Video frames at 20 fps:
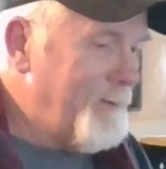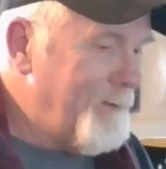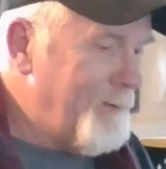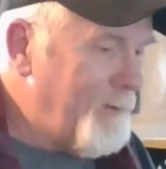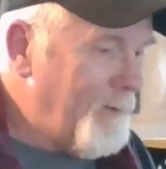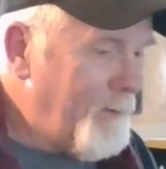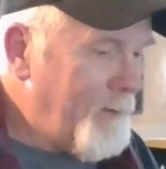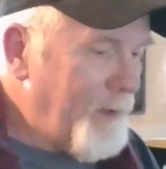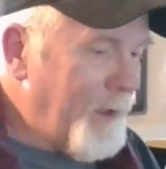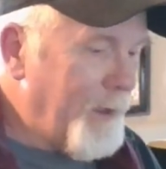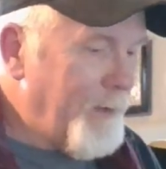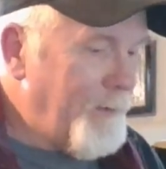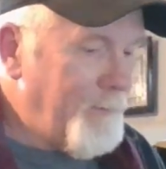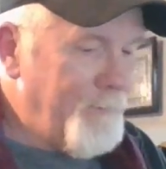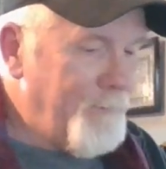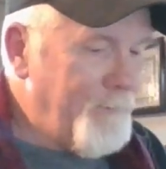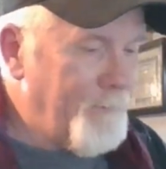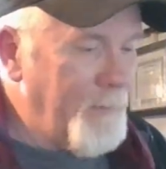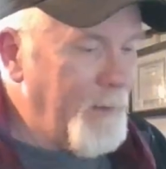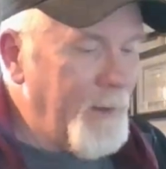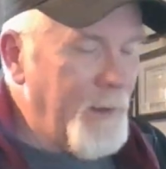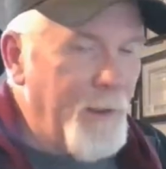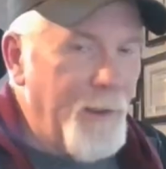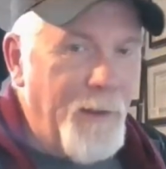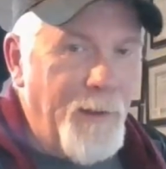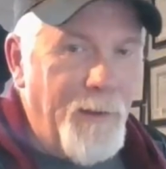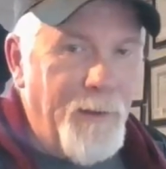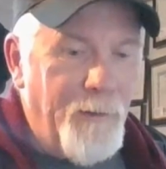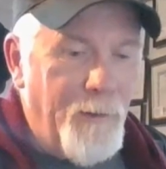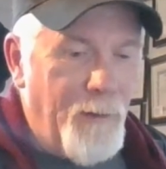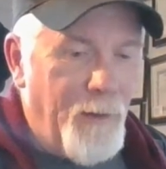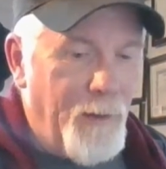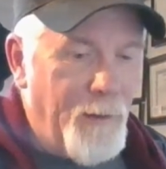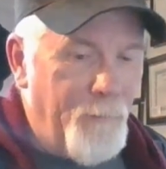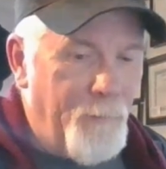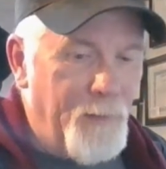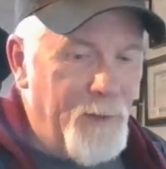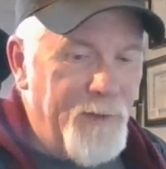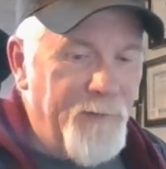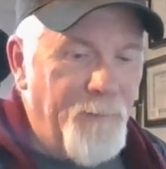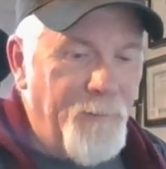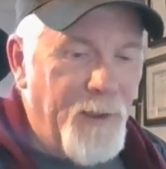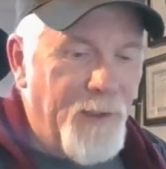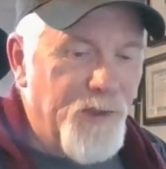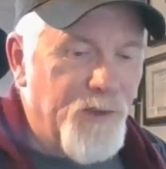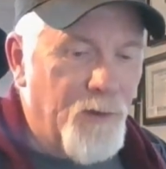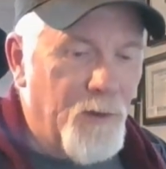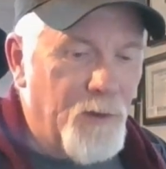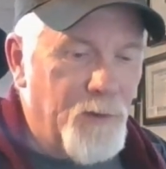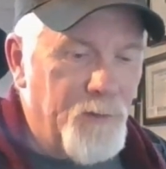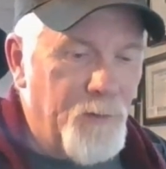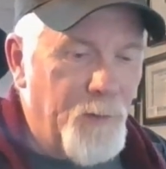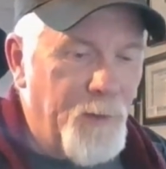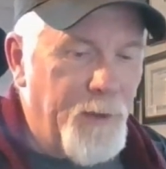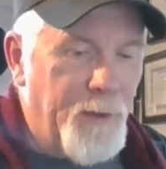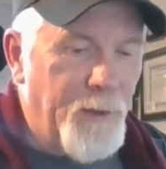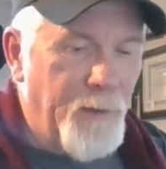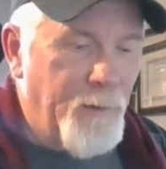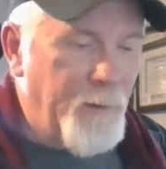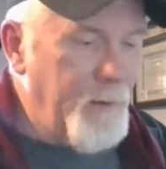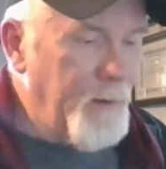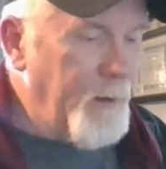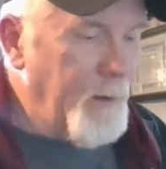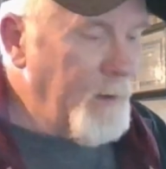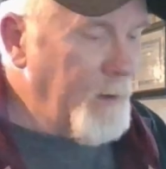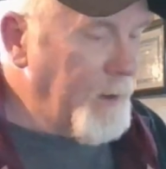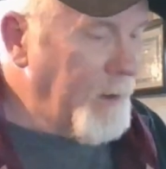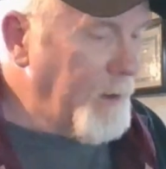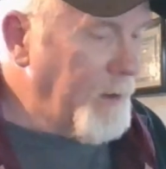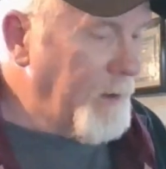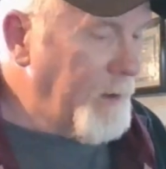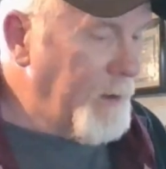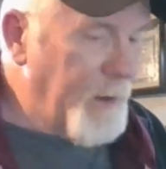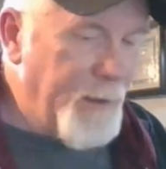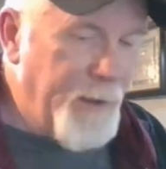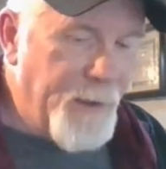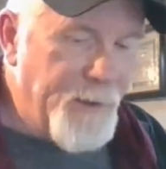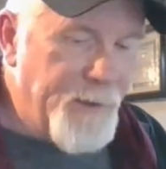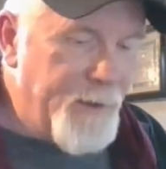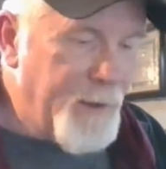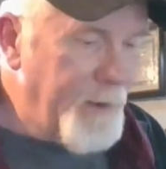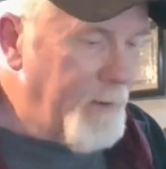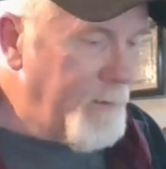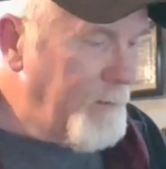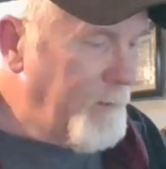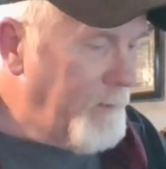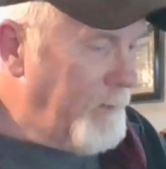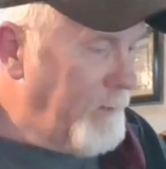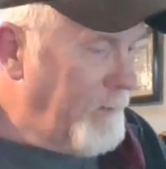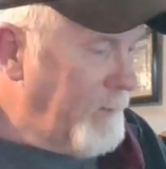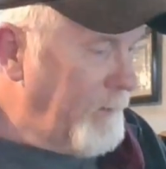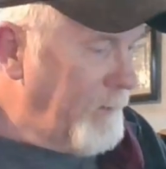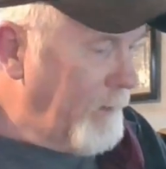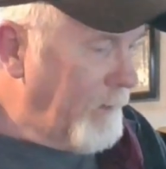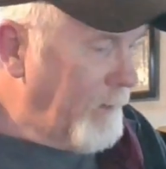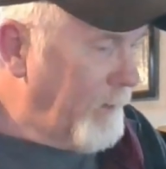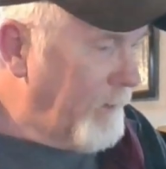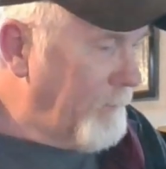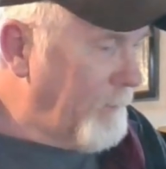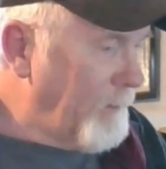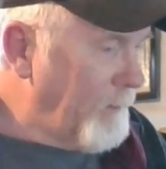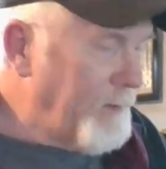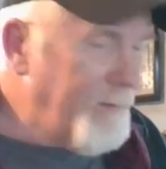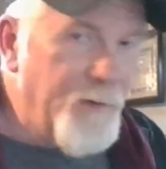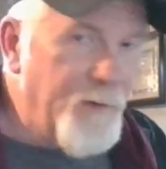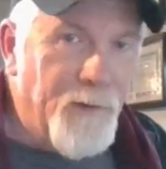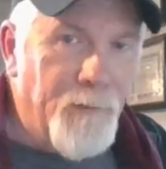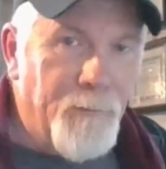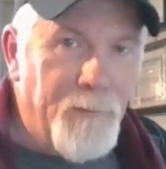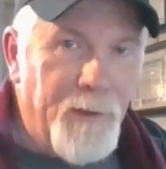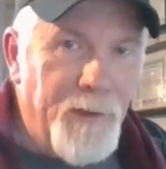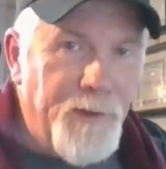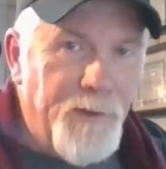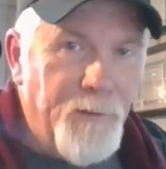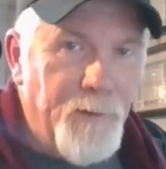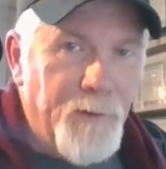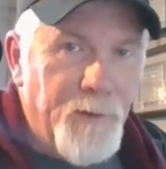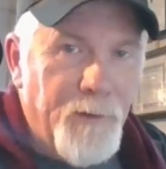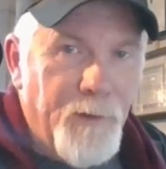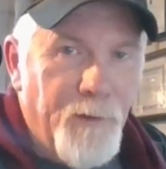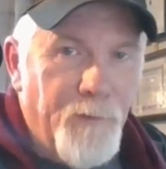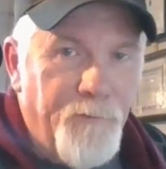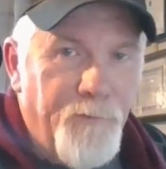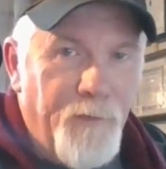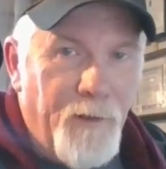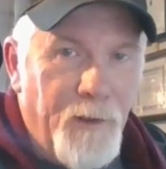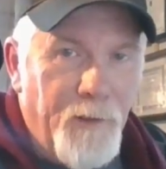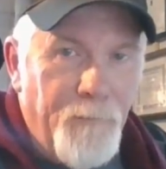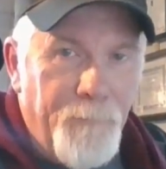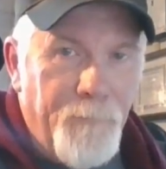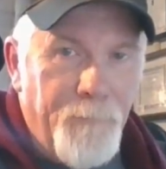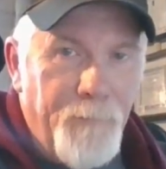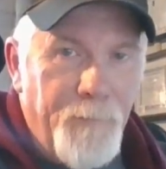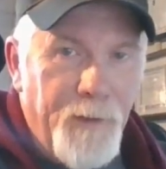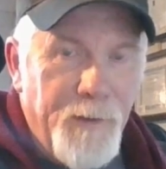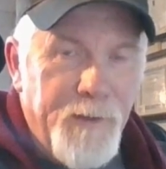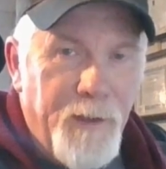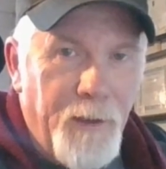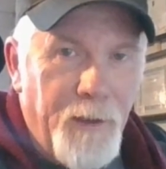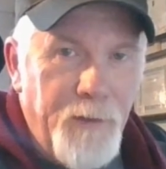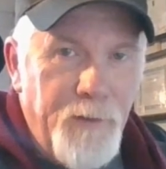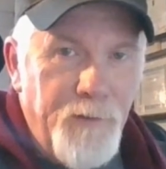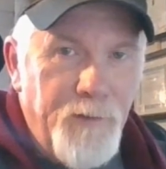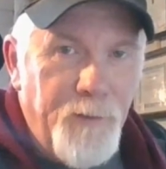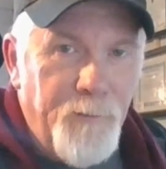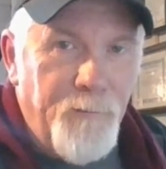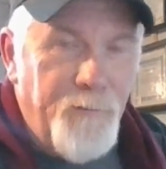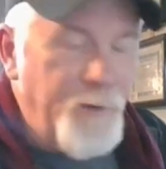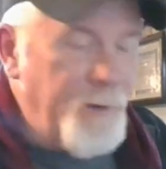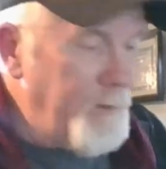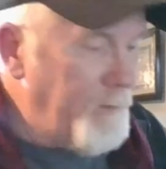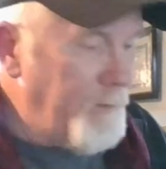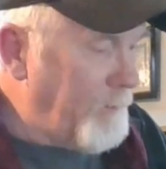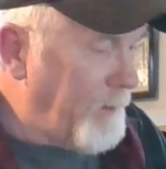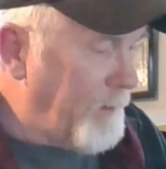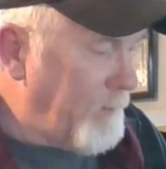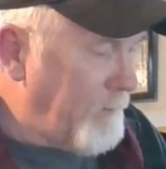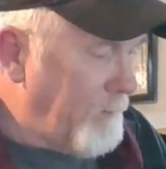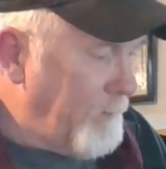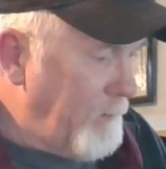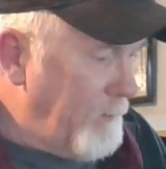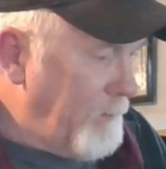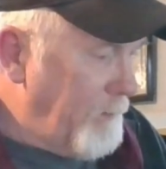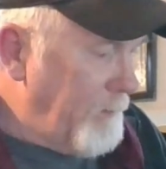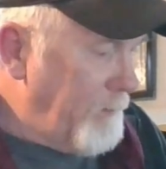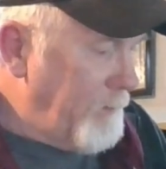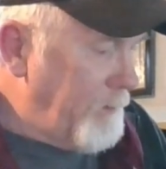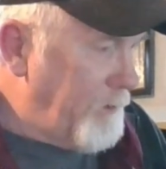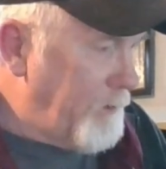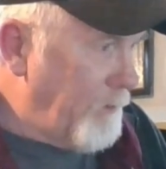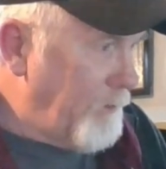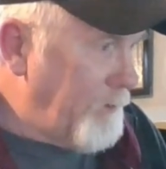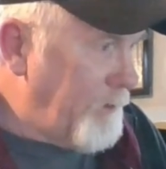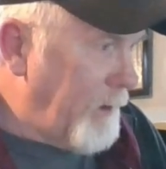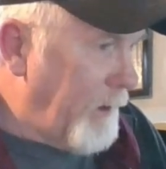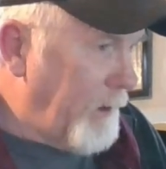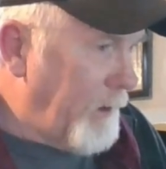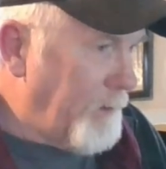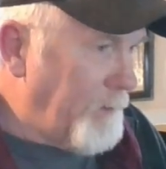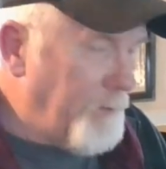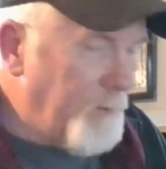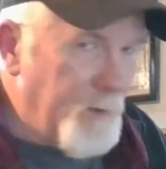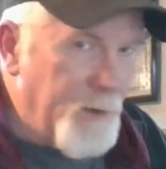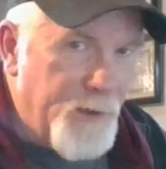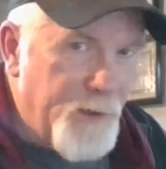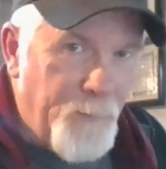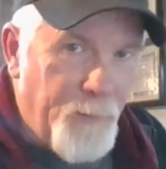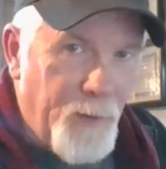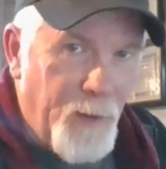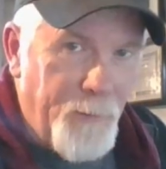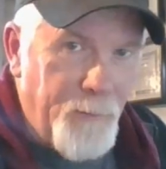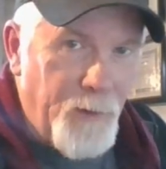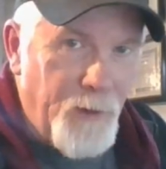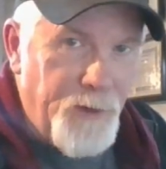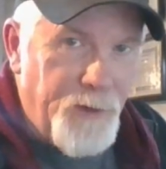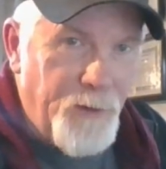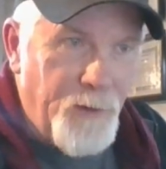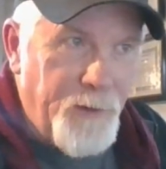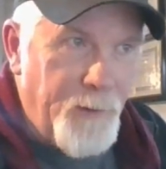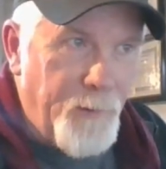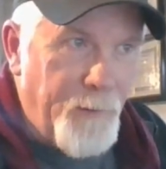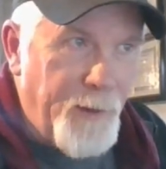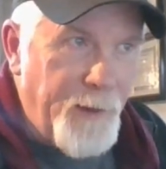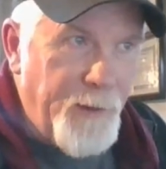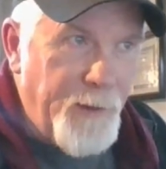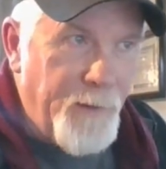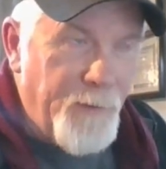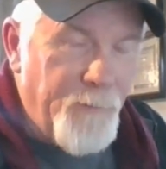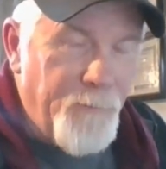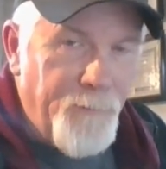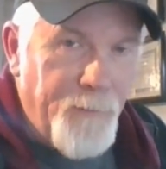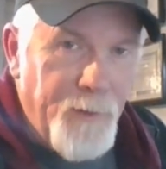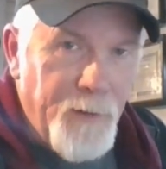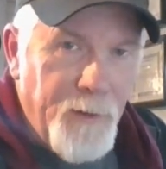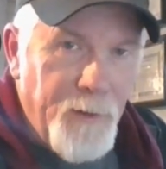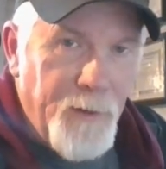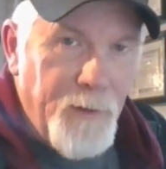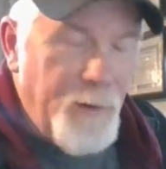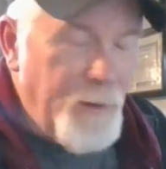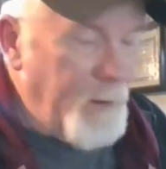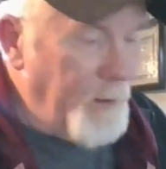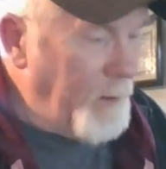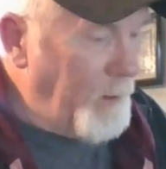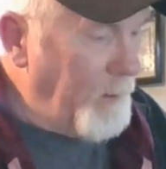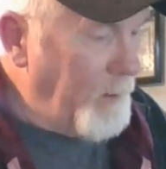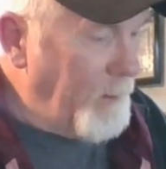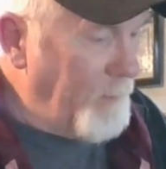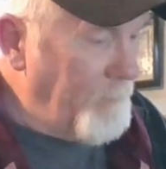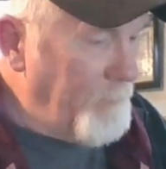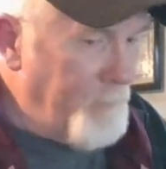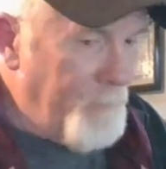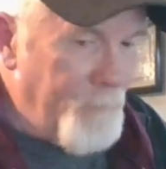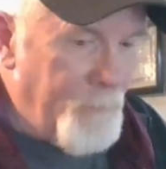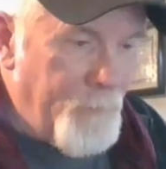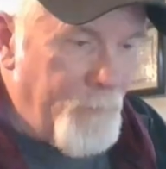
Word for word: okay and uh, believe me i struggled with it and like i said um, leaving a link to a, a, fellow that's got a youtube video that shows you how to do this but i'm going to show you right here um,